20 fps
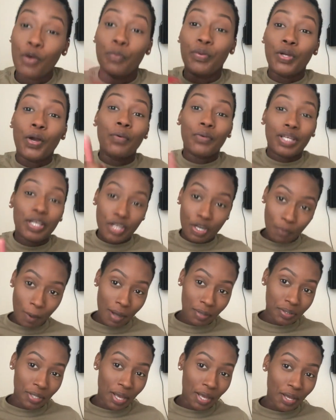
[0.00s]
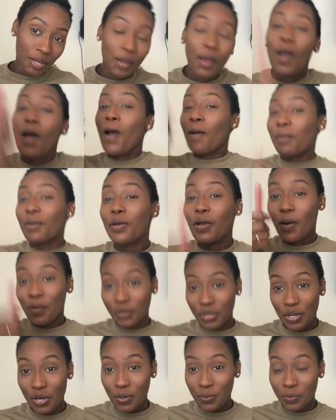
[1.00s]
We're gonna get it one day. We're gonna
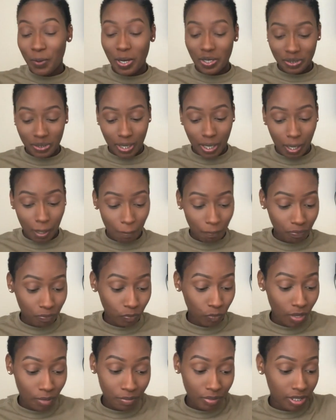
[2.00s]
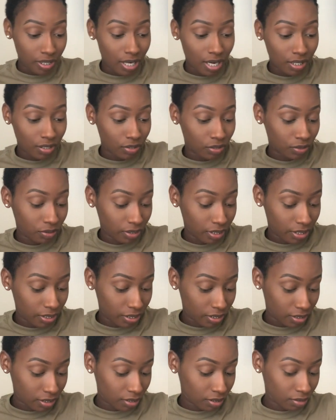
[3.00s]
get it one day. Well, I'm getting out in 2
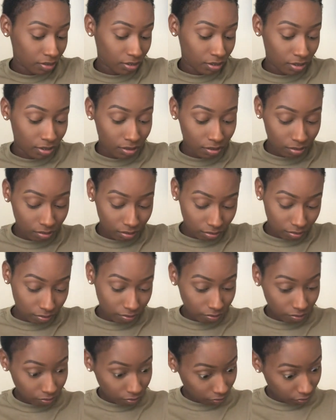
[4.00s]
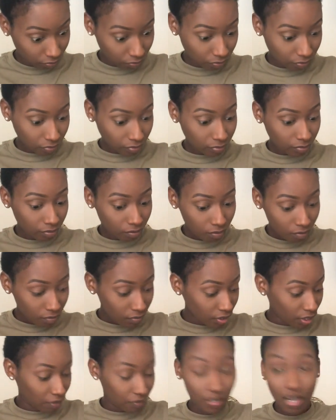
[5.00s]
years though, so
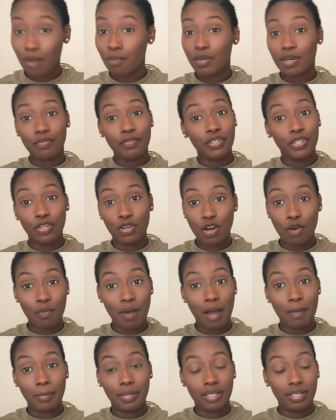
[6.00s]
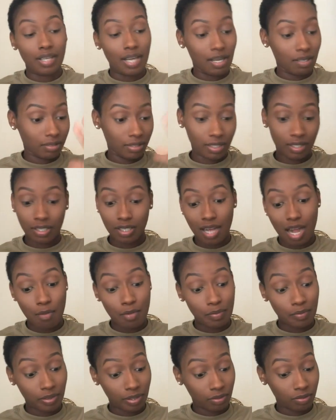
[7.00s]
if y'all want a video on why I'm getting out, then
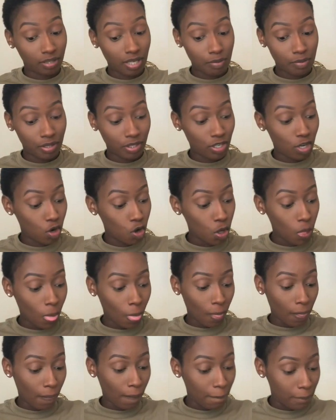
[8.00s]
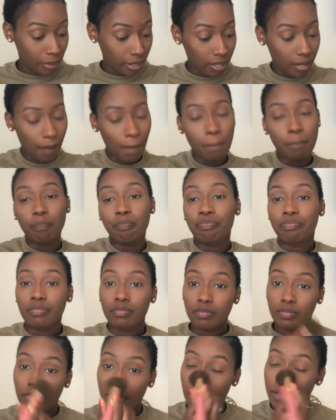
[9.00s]
comment below, let me know. But
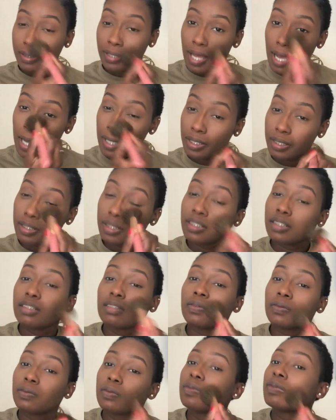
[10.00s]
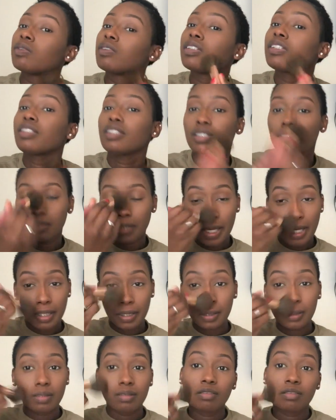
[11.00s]
that's kind of, this is like
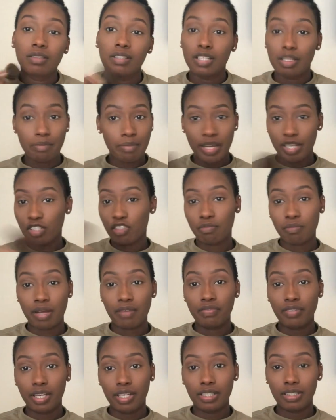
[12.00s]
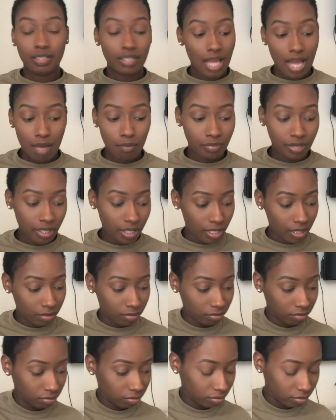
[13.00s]
the base of my face. I'm
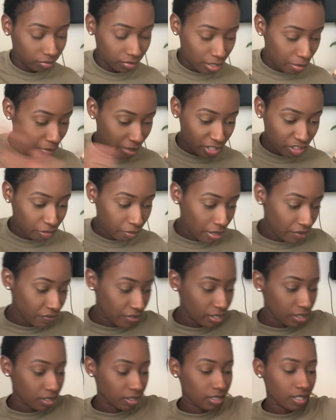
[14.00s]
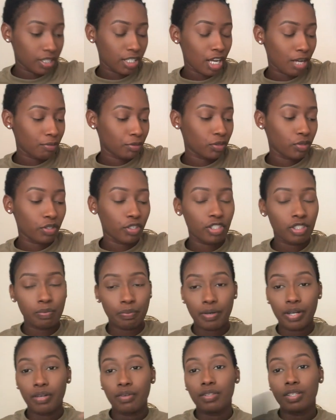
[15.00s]
done. The base of my face is done. Now I'm just gonna
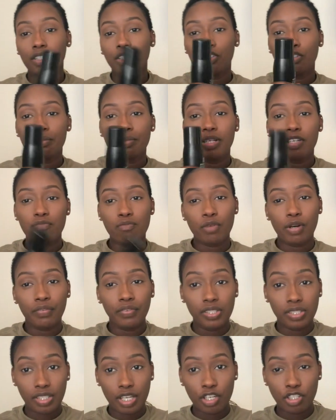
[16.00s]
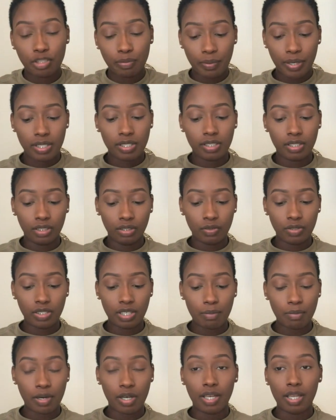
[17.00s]
spray on a little bit of Morphe Set Spray to
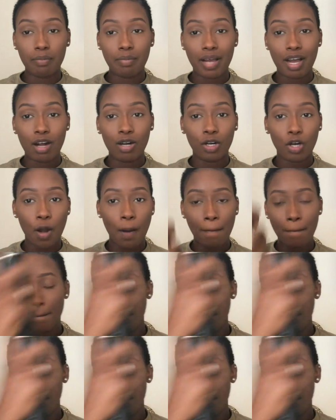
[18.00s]
loosen up all that powder.